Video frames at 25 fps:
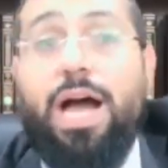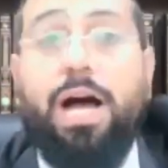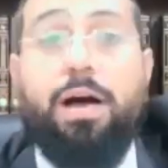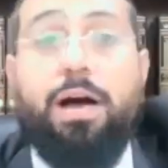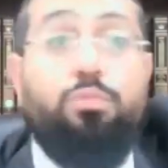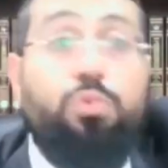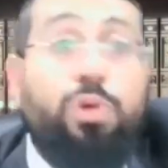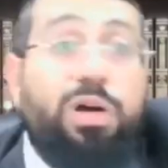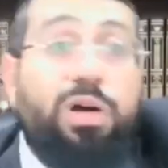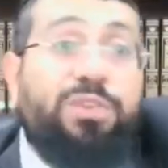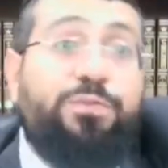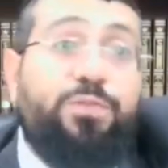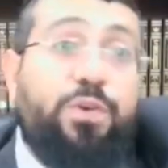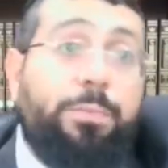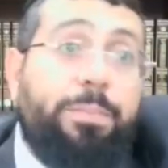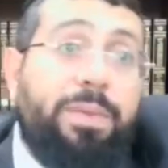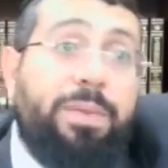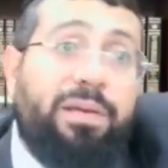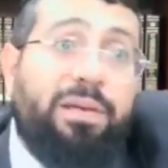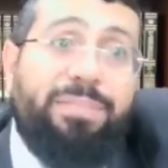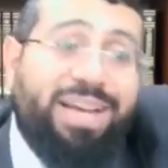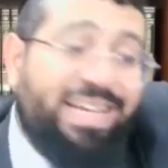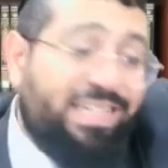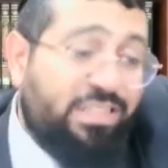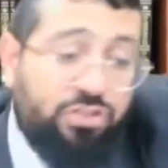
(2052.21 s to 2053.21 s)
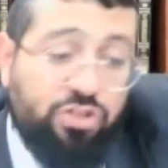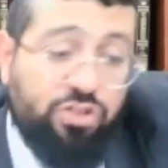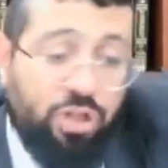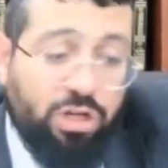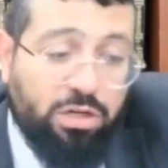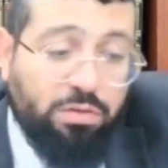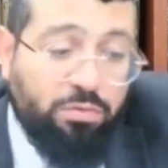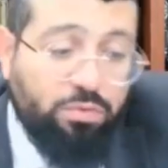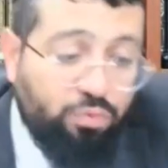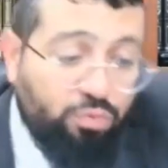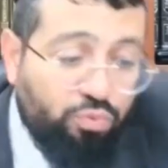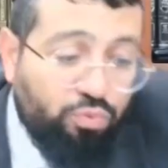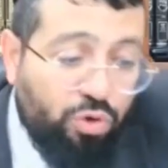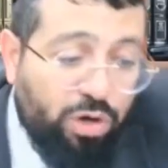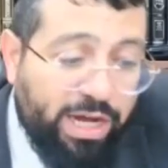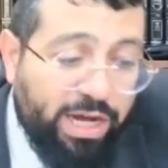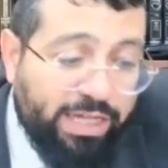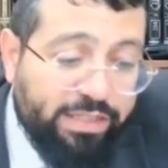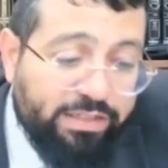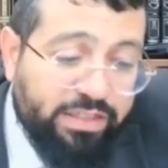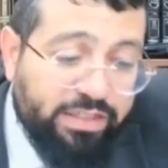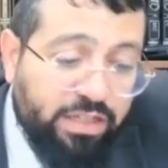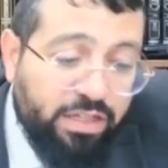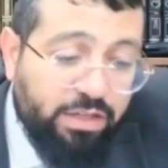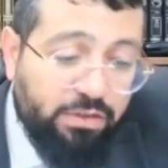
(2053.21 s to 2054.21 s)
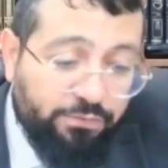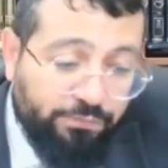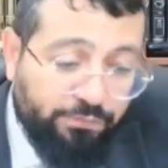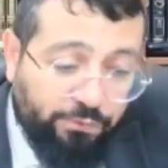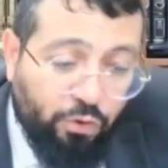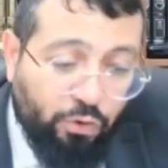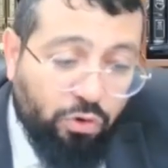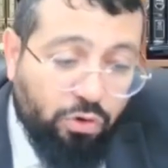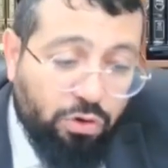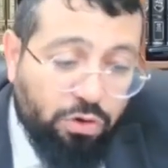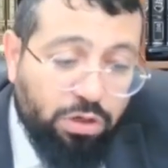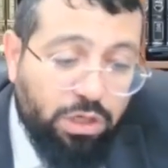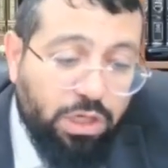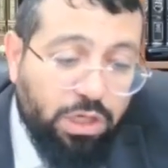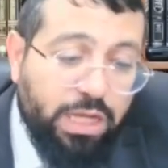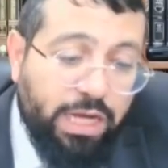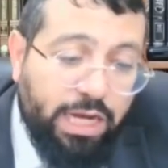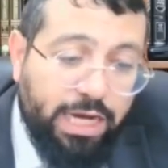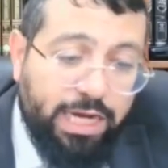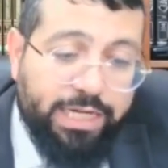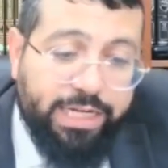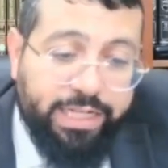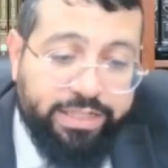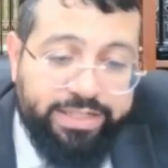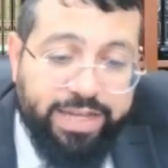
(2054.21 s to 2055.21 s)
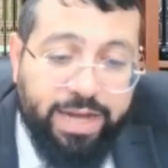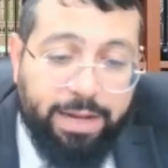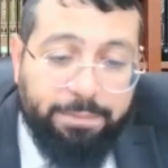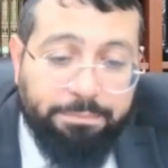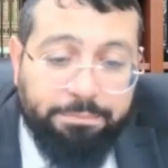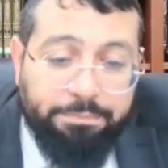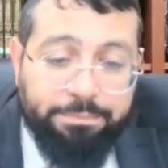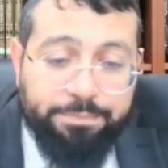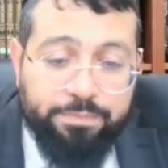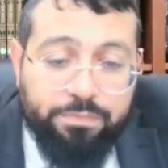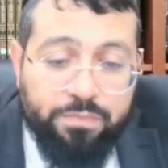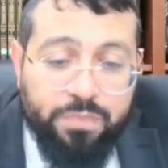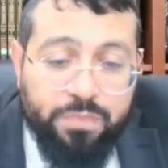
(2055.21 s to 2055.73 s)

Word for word: Amwad for a Bema is not an Amwad for an Adam.